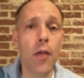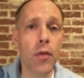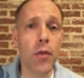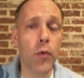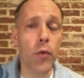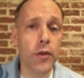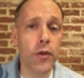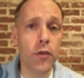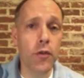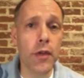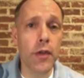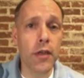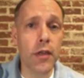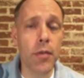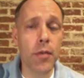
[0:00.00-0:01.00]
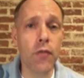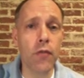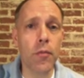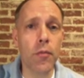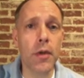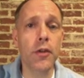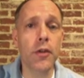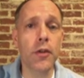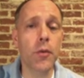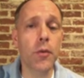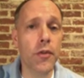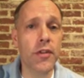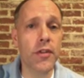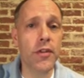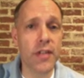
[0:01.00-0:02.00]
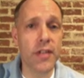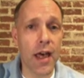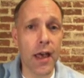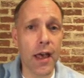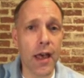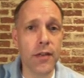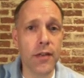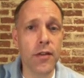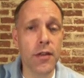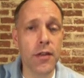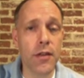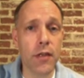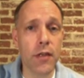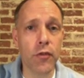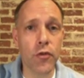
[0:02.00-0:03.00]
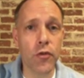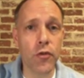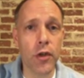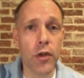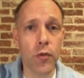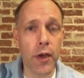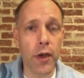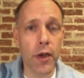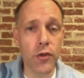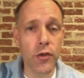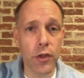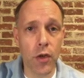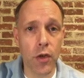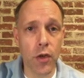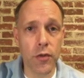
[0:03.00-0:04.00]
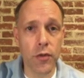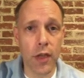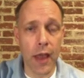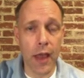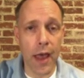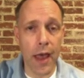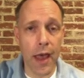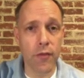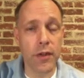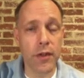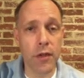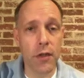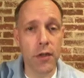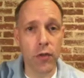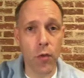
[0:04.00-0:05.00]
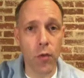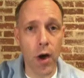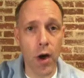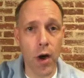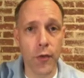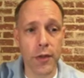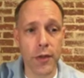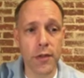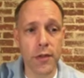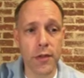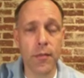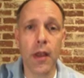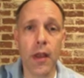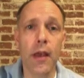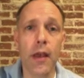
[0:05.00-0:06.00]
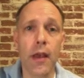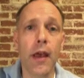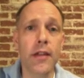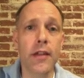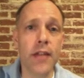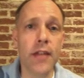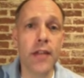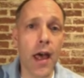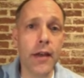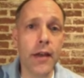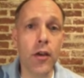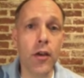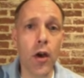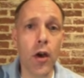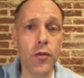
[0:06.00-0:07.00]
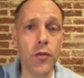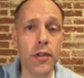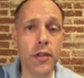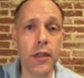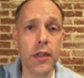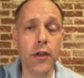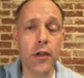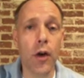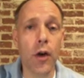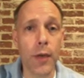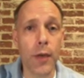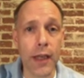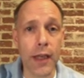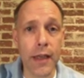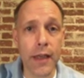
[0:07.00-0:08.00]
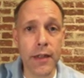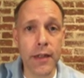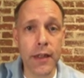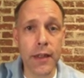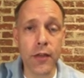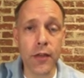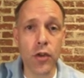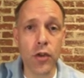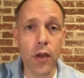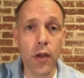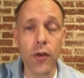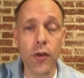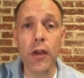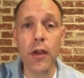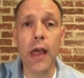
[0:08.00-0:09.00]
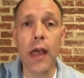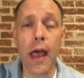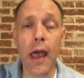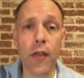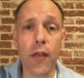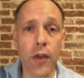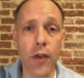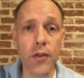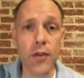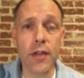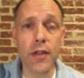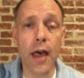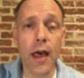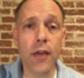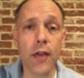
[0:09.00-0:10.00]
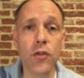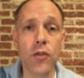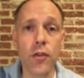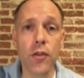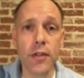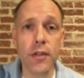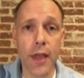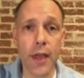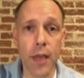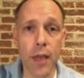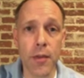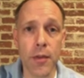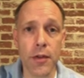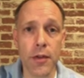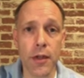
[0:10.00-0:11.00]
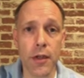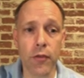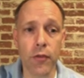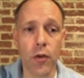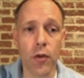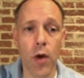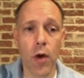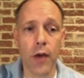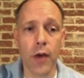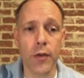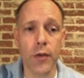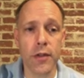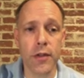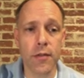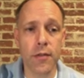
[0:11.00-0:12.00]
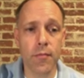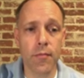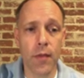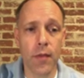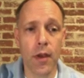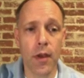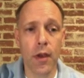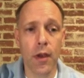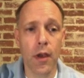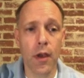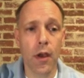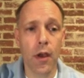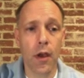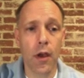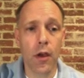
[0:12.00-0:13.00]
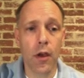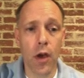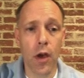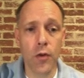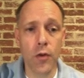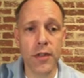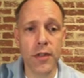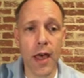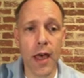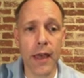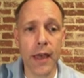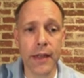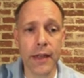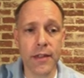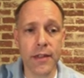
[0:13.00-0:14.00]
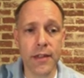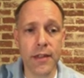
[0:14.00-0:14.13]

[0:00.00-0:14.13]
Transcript: but we do need to be familiar with the signs that the different trig ratios have in different quadrants. Sine and cosecant are related to each other, and their signs are the same in the different quadrants. Cosine and